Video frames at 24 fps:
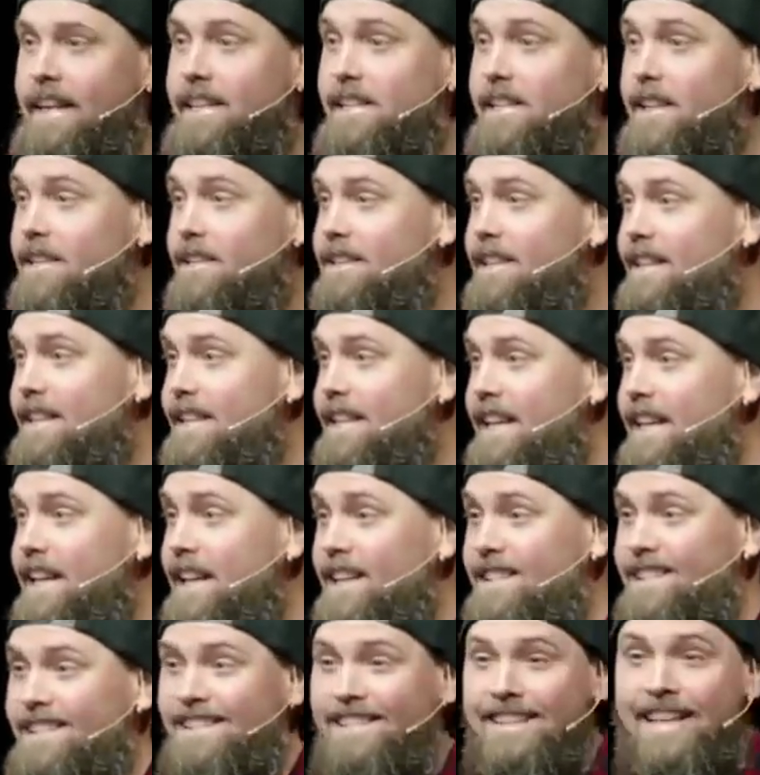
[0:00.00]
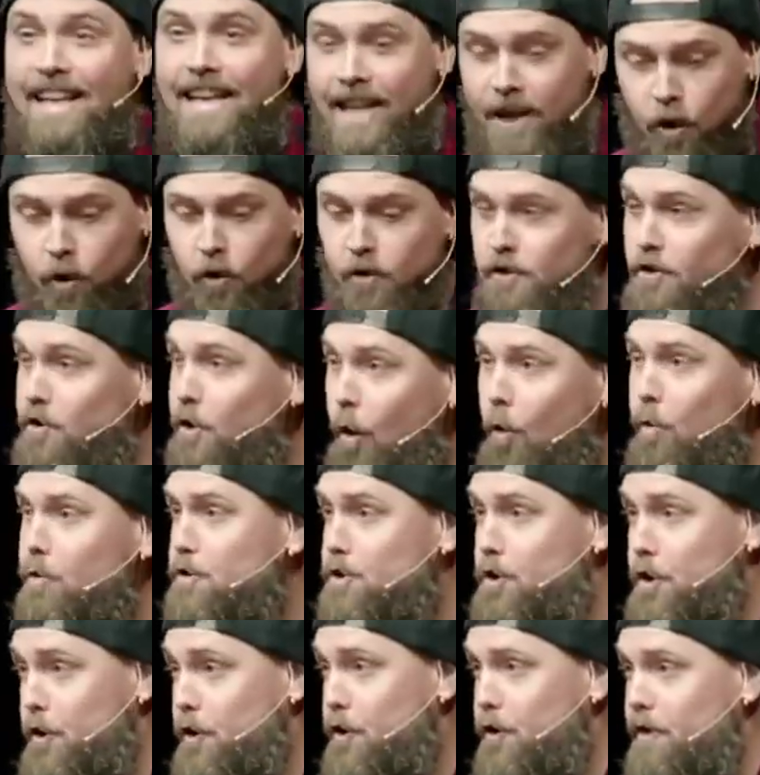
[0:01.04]
He doesn't need a single
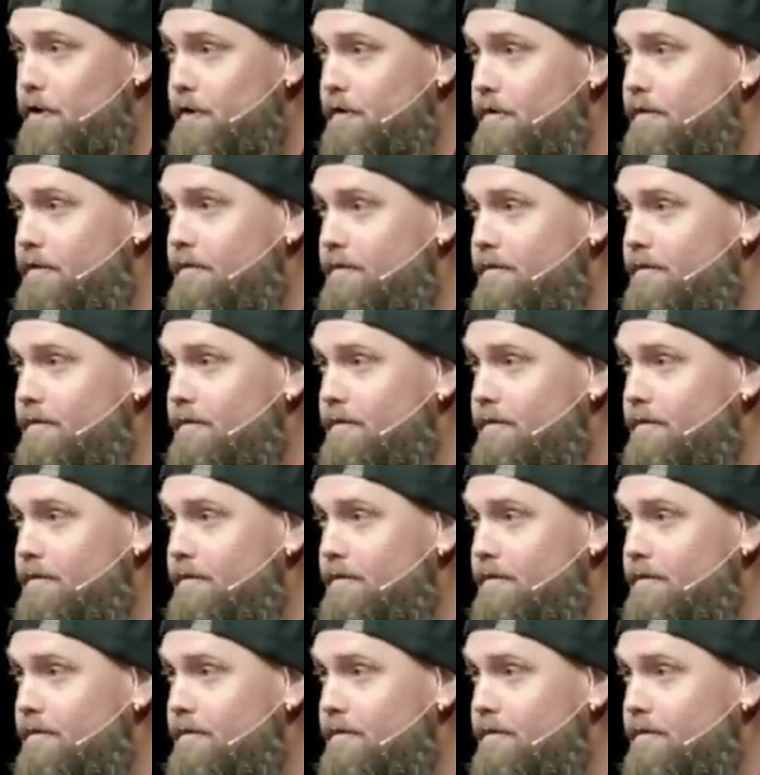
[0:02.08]
soldier